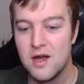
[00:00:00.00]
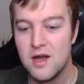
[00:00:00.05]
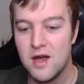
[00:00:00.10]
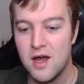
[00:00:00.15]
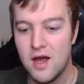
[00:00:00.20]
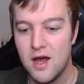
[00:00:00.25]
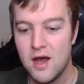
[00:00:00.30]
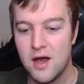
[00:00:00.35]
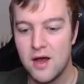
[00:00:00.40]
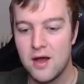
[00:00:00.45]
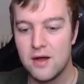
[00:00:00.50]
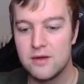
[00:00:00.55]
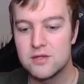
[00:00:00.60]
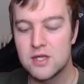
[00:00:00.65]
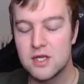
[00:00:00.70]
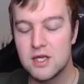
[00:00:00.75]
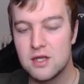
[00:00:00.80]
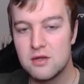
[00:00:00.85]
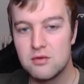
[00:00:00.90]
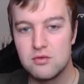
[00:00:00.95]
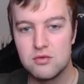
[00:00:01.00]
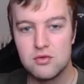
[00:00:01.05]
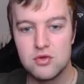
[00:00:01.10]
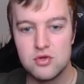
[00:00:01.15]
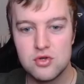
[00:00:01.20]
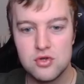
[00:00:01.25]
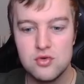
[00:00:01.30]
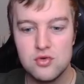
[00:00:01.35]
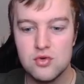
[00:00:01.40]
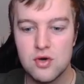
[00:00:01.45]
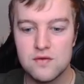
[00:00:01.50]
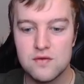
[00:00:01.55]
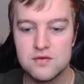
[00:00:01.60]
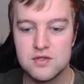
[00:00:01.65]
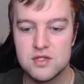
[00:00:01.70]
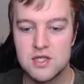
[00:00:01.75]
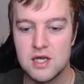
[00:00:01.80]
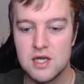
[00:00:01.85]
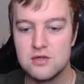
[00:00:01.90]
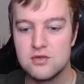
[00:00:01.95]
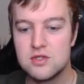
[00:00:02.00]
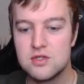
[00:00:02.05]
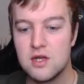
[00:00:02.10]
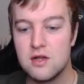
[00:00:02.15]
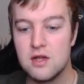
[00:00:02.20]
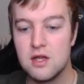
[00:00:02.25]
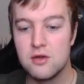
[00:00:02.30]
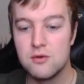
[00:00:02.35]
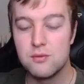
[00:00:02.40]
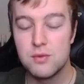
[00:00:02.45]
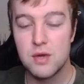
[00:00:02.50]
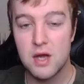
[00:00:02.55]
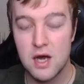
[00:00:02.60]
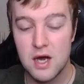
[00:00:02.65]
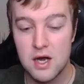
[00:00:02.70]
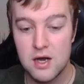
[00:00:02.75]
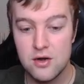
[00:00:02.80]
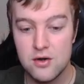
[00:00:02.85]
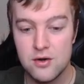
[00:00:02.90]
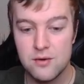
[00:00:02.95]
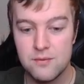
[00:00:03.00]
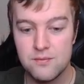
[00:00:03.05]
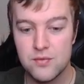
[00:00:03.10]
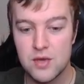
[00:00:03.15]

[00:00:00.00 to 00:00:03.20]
They do often tend to sell a little bit higher.